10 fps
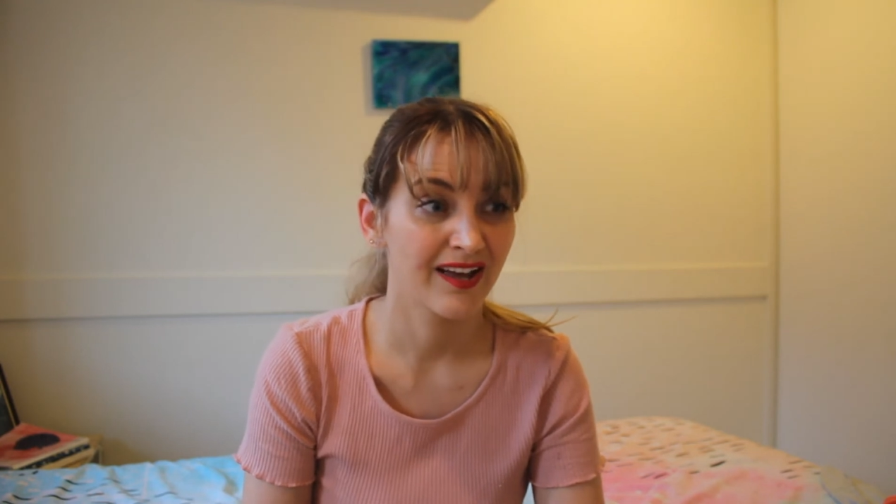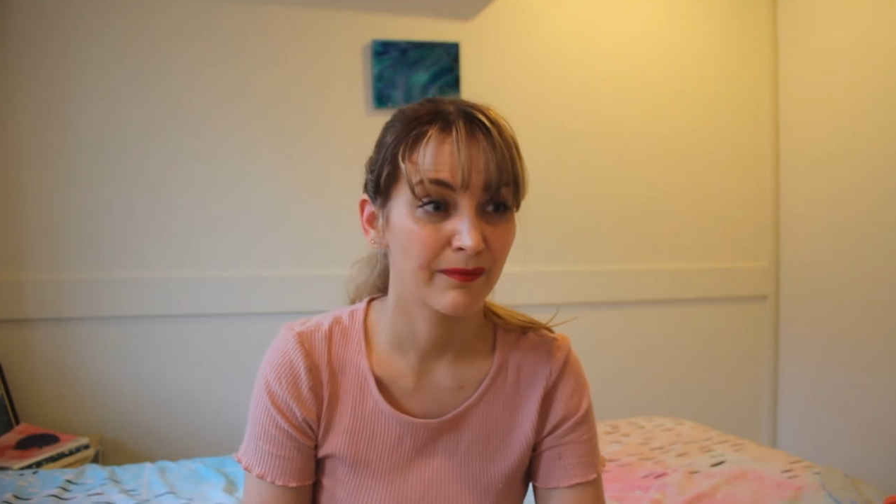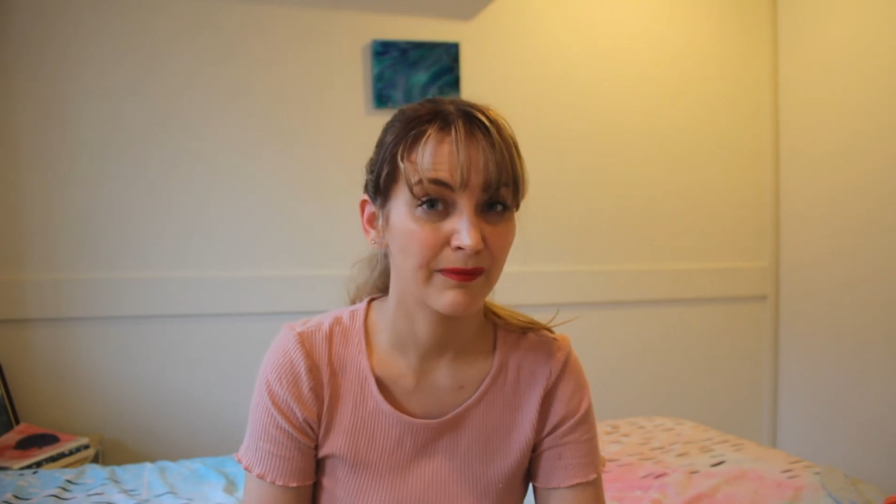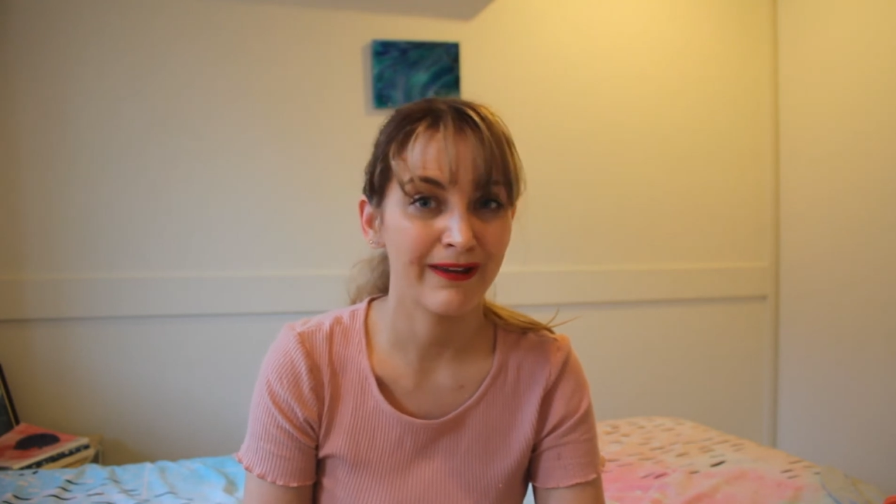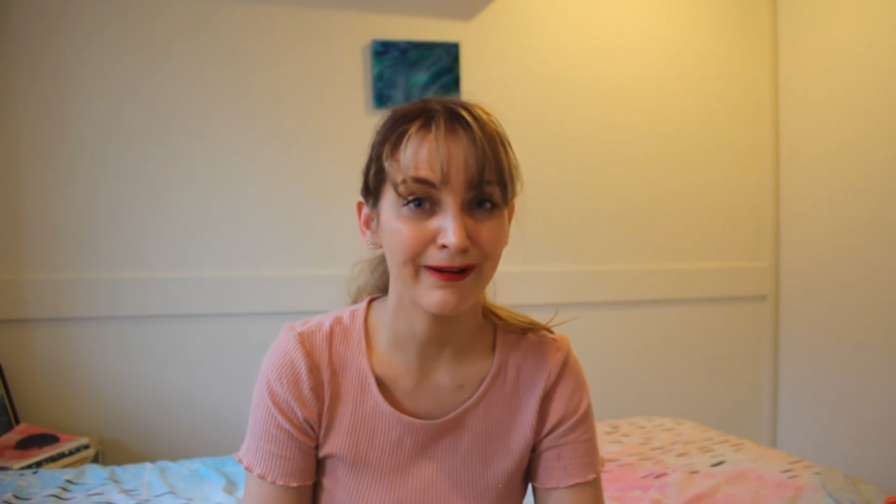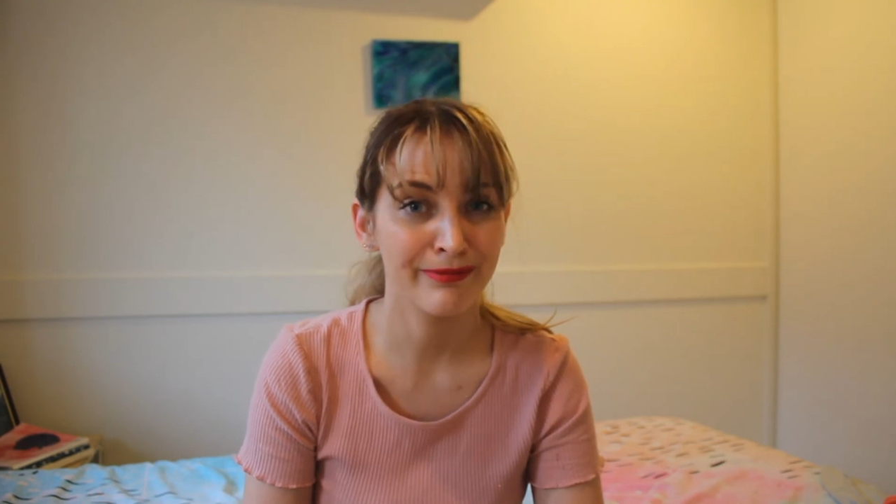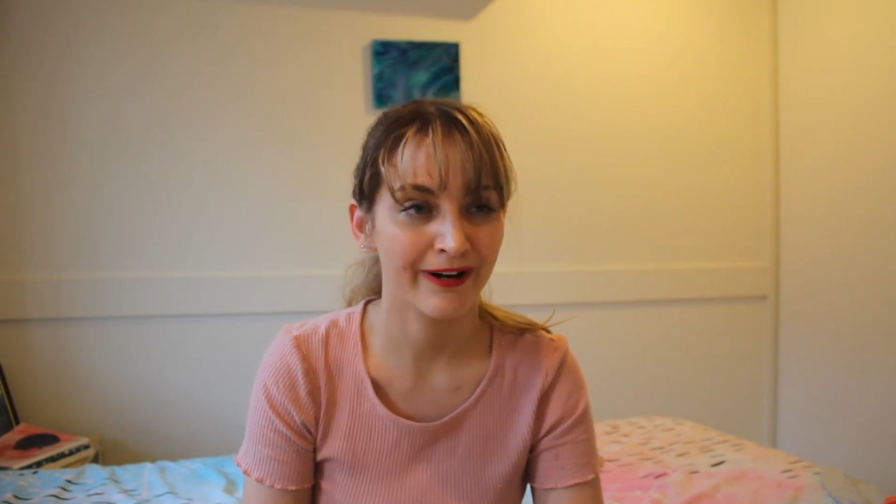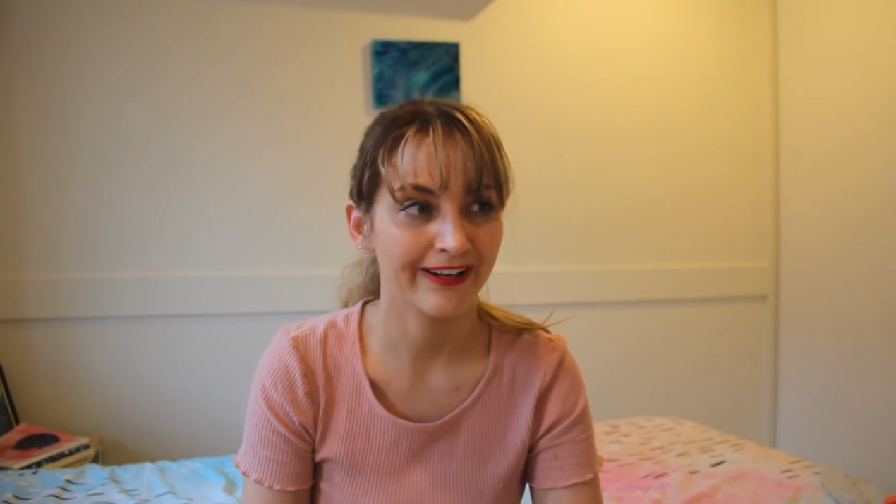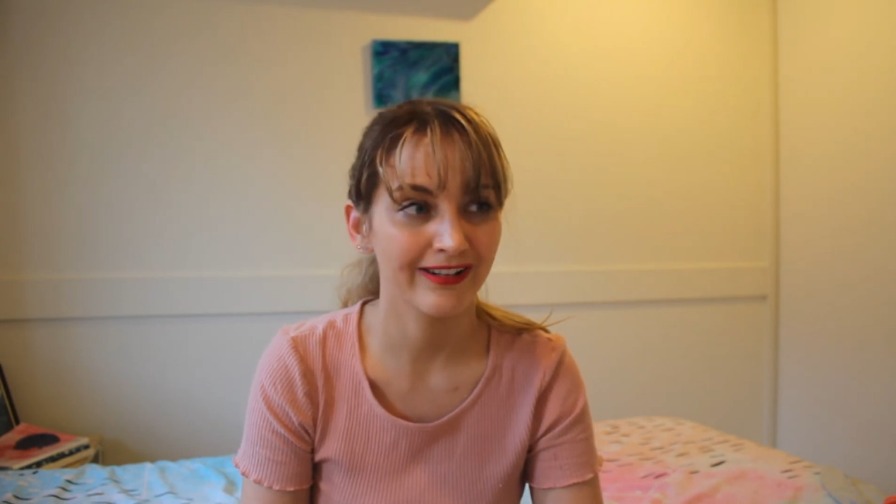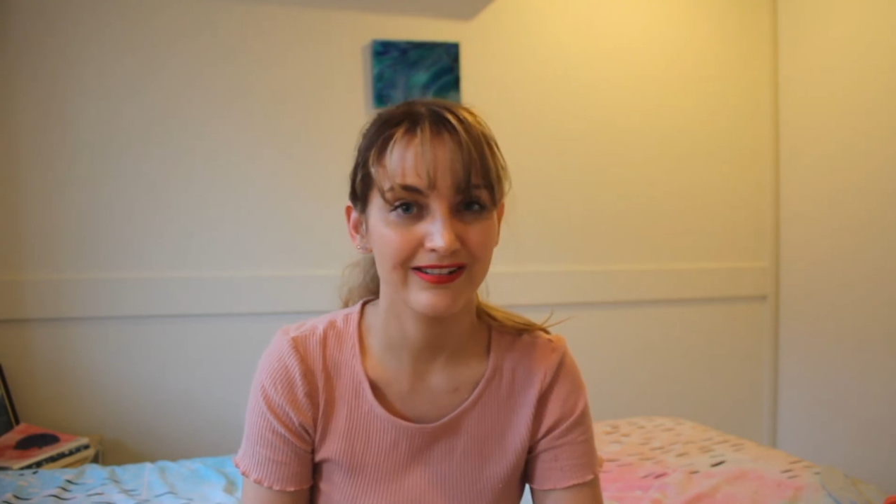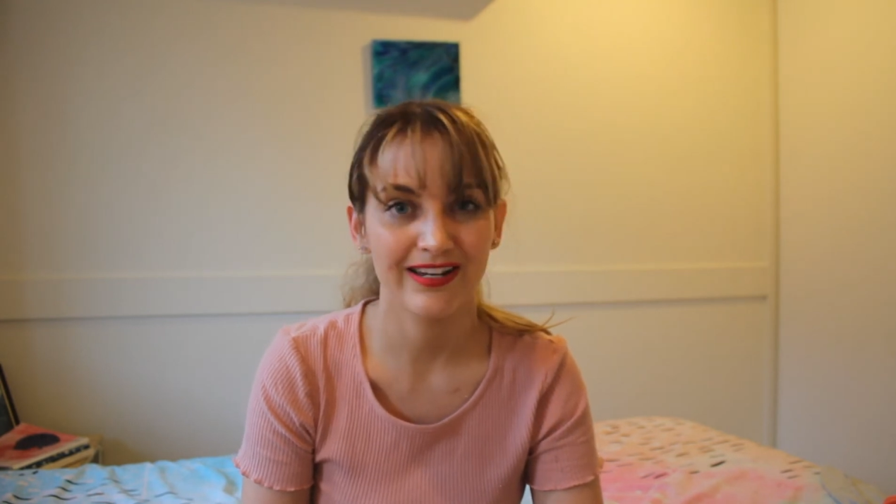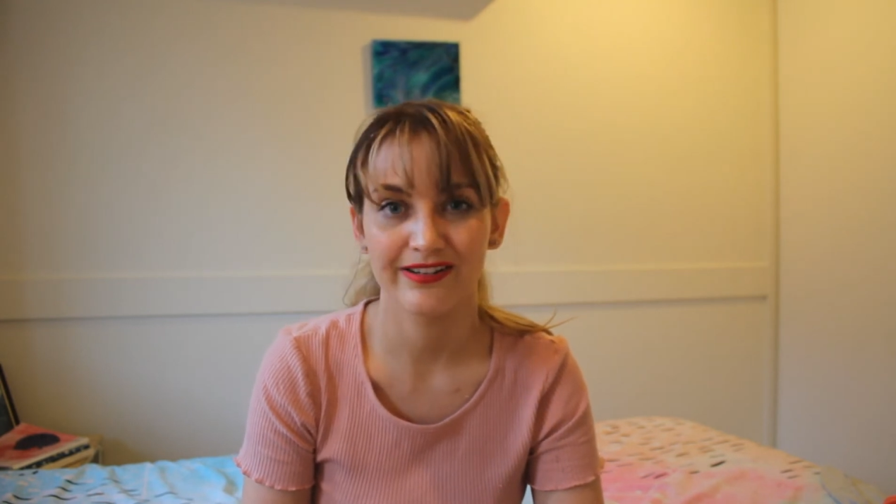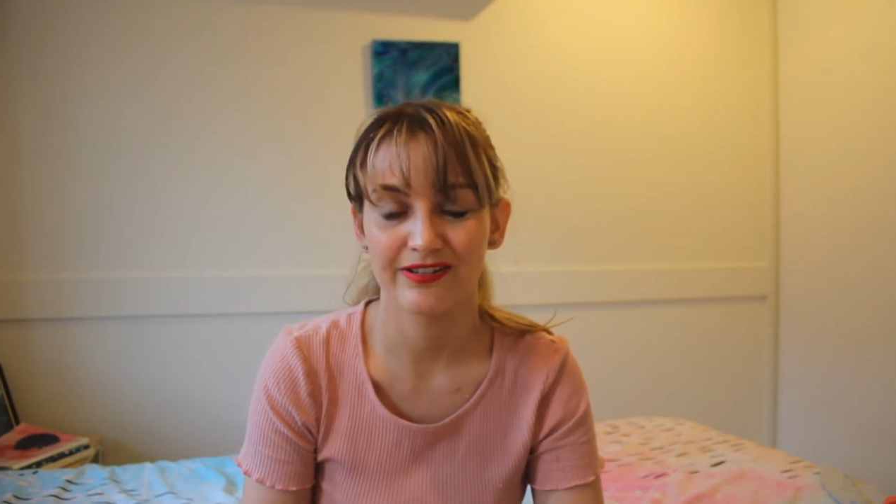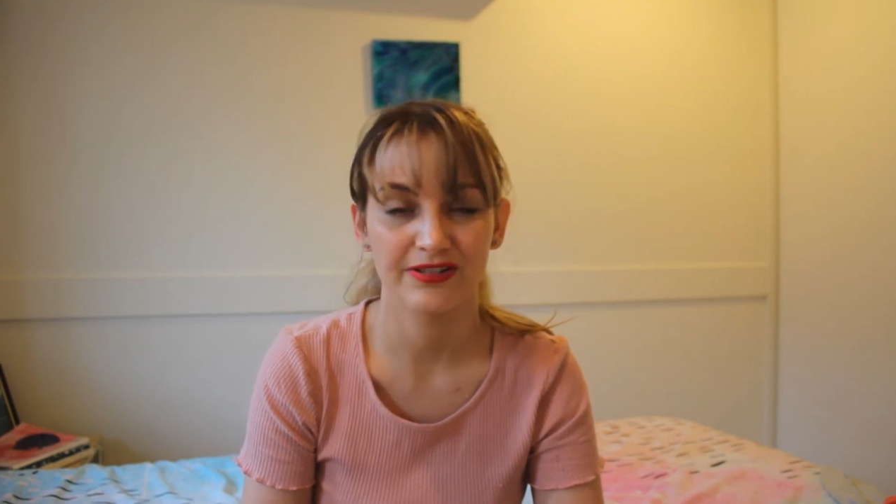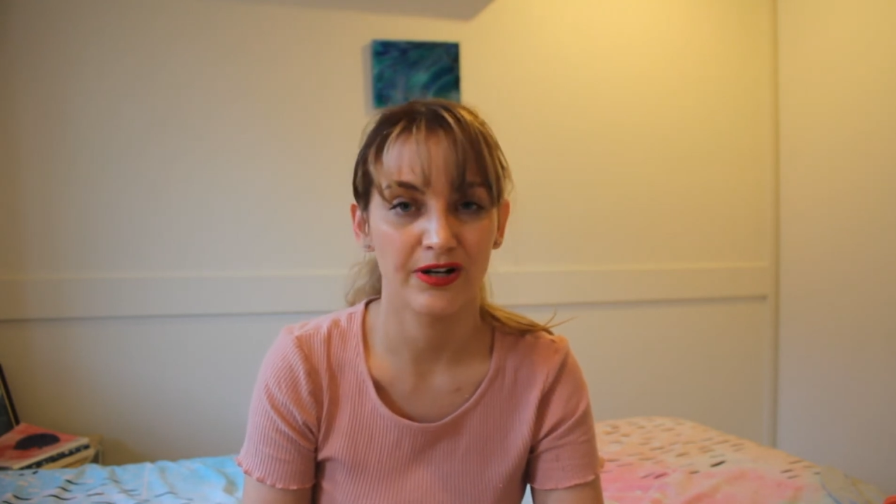but being pregnant
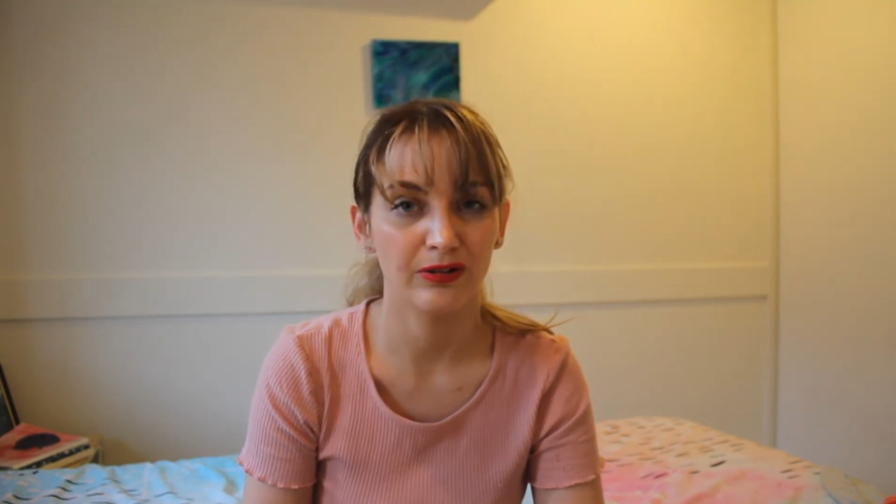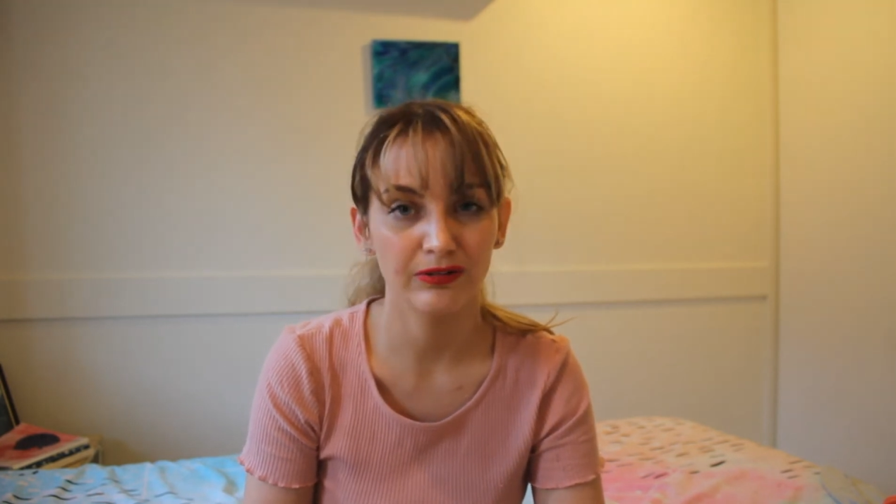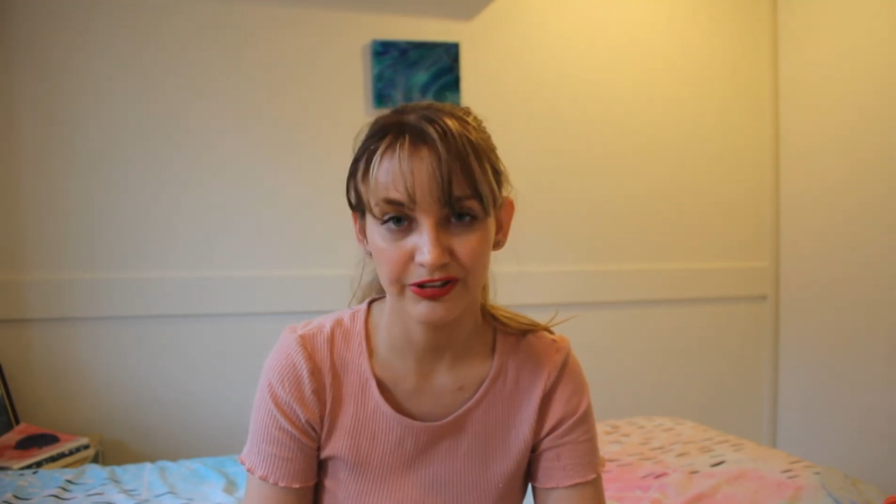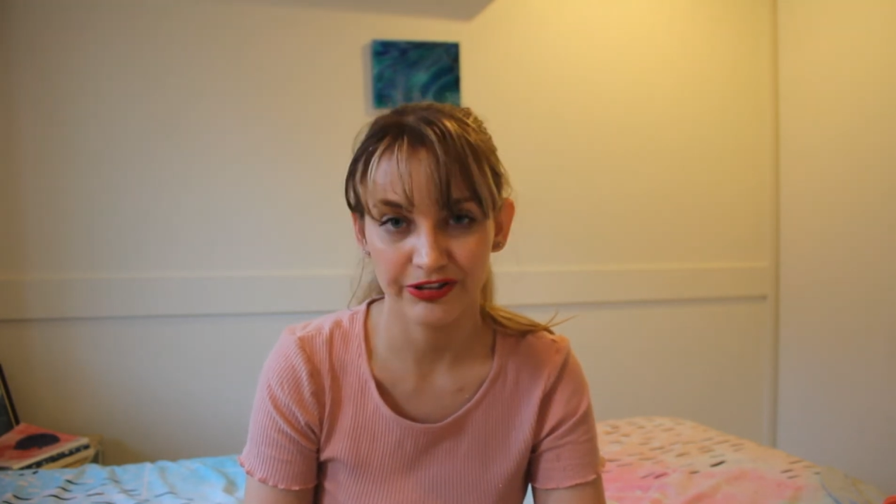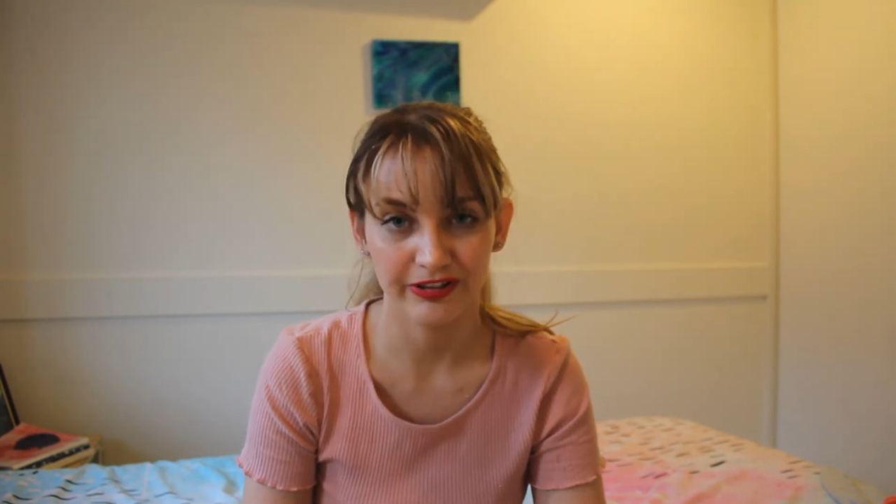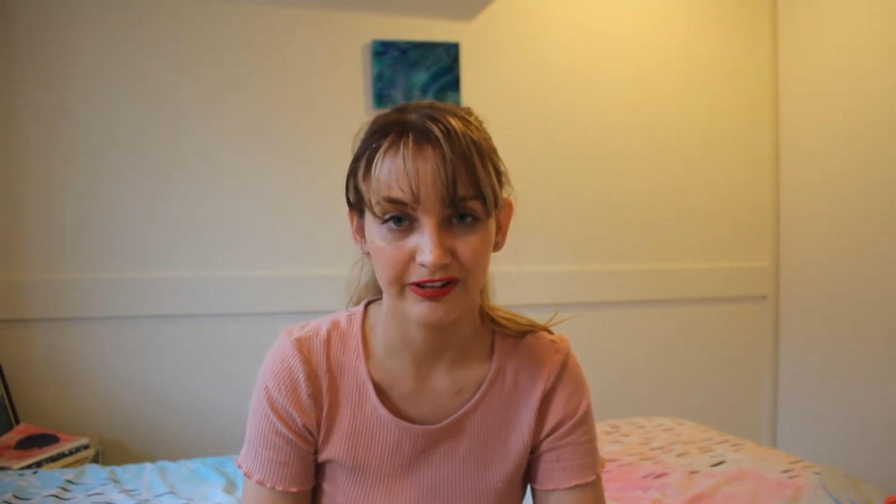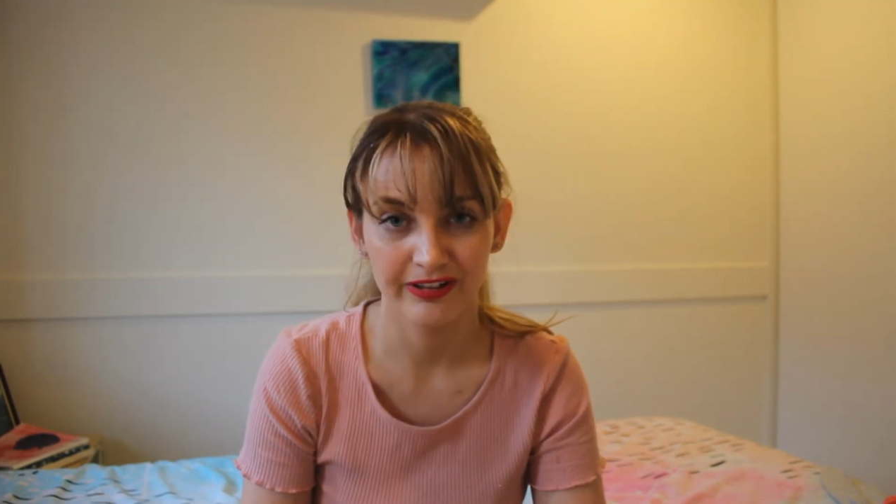takes a toll on you.